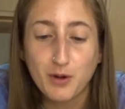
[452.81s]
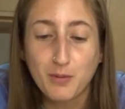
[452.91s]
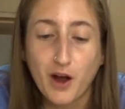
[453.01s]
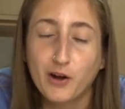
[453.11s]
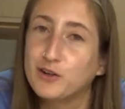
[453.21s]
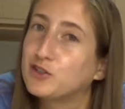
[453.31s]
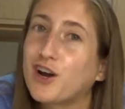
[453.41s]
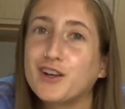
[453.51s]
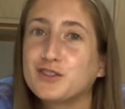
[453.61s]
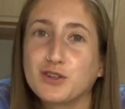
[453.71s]
I already
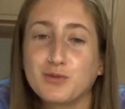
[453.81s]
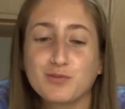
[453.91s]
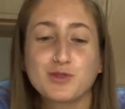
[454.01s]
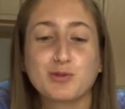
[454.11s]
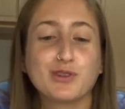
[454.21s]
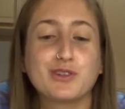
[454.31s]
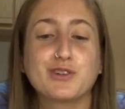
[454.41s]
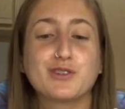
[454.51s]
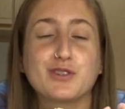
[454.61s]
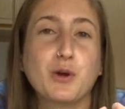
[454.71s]
tried some. It's really
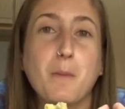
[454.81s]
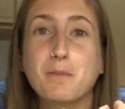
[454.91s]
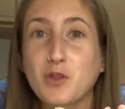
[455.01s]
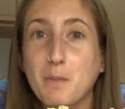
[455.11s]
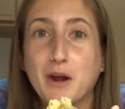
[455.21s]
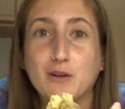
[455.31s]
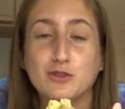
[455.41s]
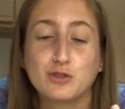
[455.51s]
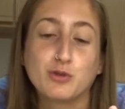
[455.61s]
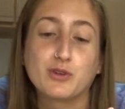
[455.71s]
good, so, but I'll
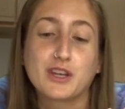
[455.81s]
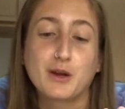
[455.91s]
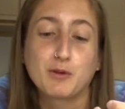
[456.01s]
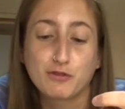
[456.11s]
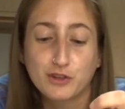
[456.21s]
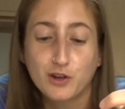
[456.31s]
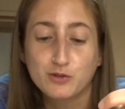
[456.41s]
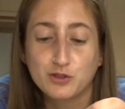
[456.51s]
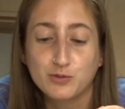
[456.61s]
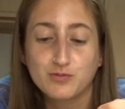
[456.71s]
do it on camera for y'all
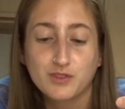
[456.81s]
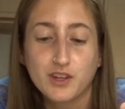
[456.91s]
too.